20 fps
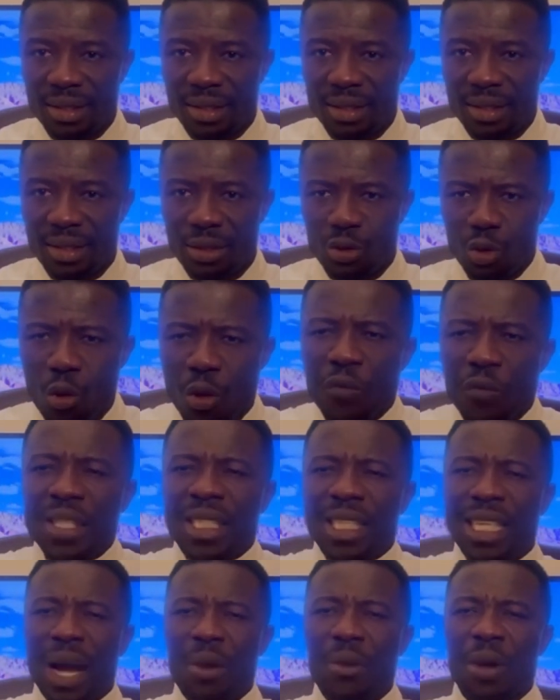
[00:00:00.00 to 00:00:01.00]
To confess
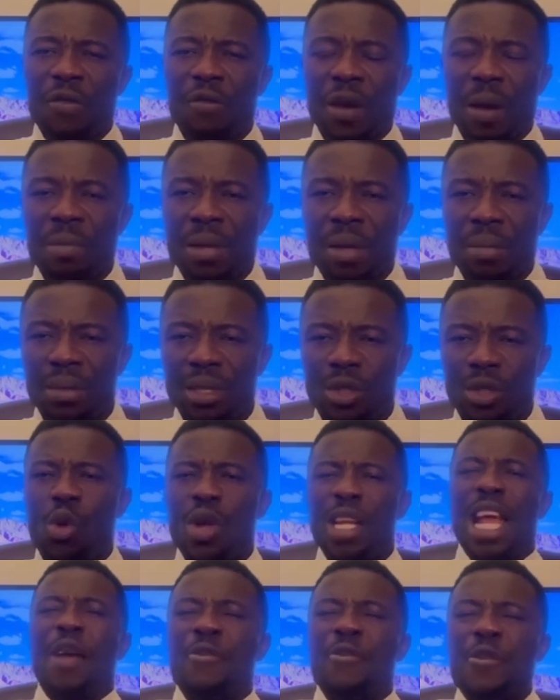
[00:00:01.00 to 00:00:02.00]
Sika when he fell beam. To the
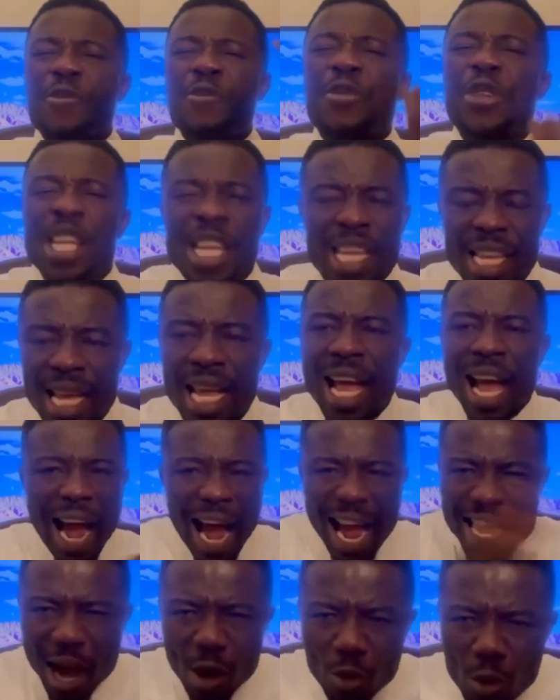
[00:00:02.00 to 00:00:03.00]
adrenaline, I
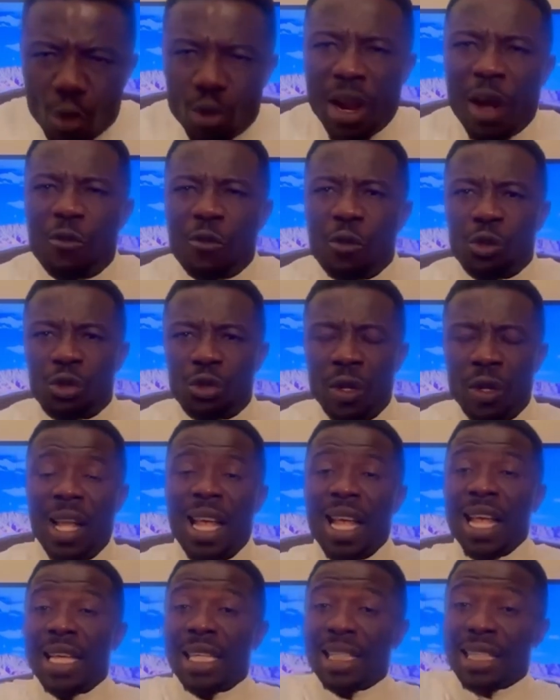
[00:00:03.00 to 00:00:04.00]
have craft force.
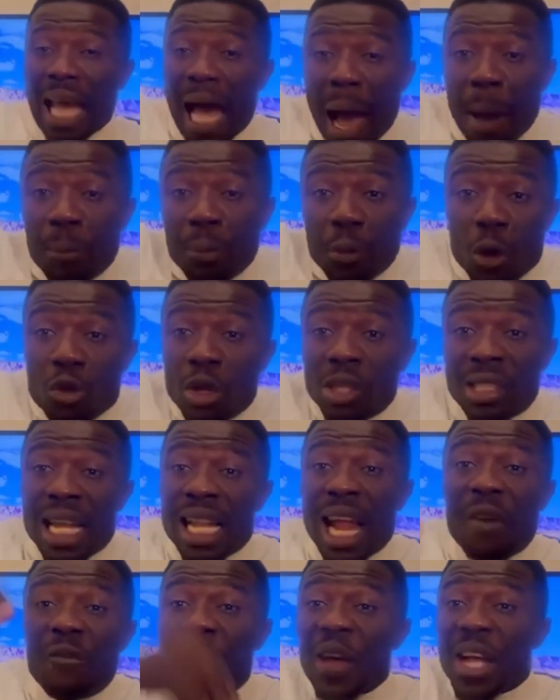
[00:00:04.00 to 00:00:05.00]
Sa produce
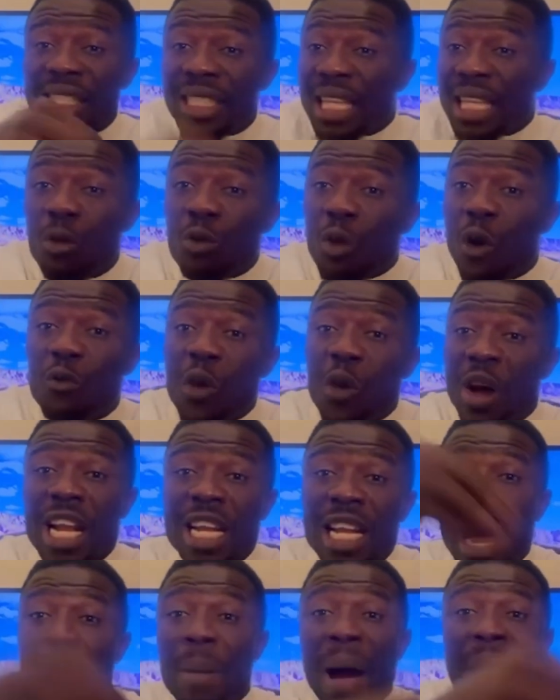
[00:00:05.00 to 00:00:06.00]
na first name confore
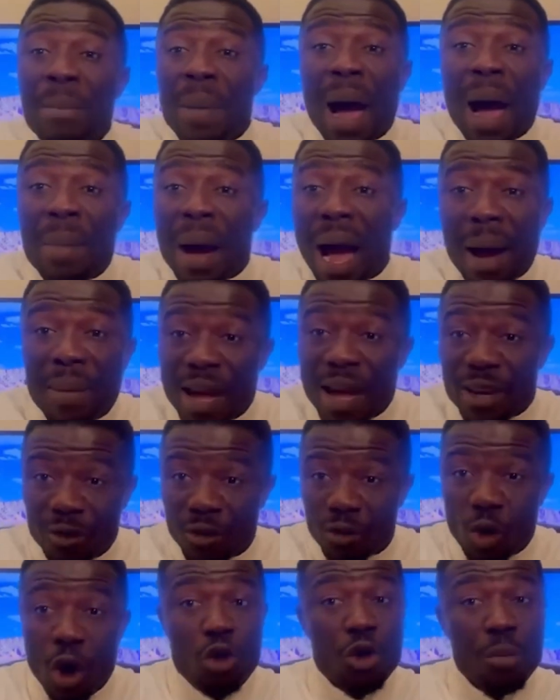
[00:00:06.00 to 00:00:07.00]
na baba
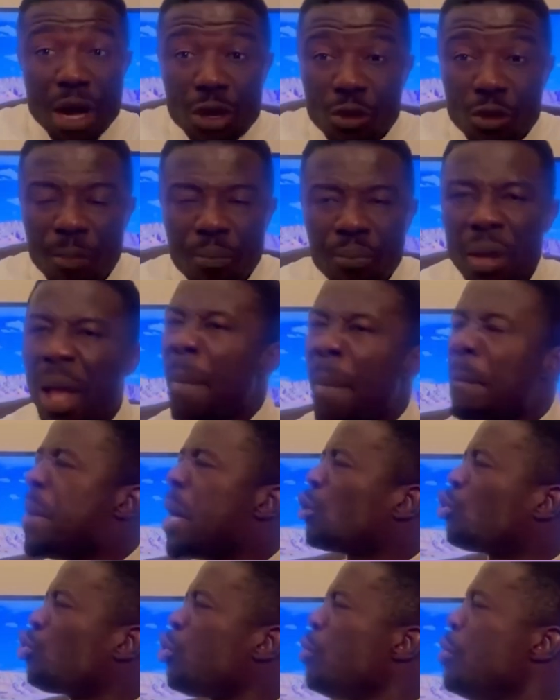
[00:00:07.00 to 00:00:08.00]
Kwaku Manu me
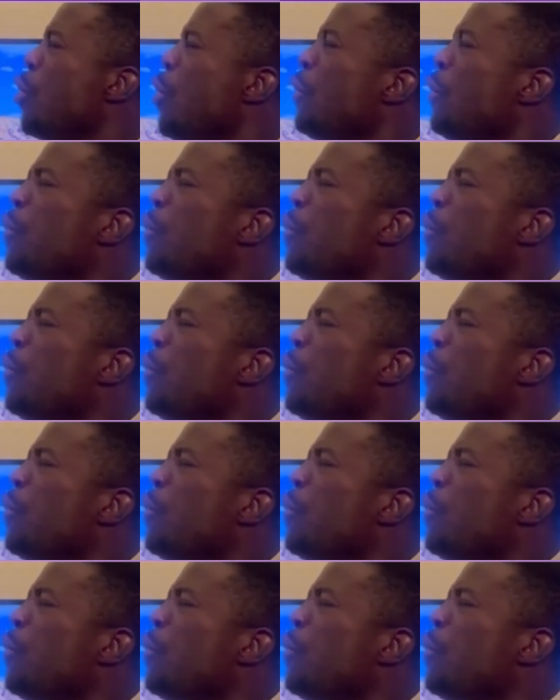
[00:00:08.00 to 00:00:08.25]
to me ho for